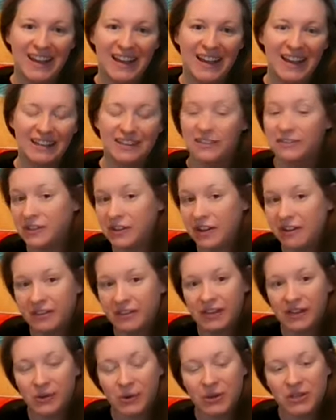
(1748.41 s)
And if you have
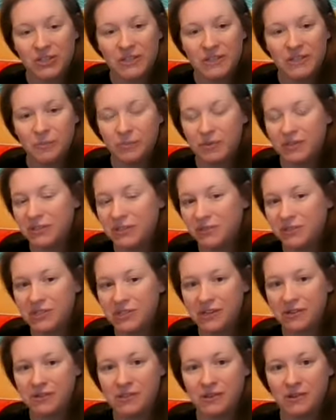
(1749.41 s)
any questions, please reach
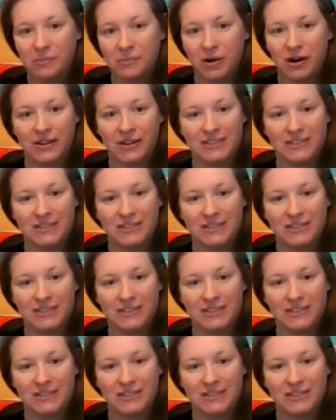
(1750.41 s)
out to your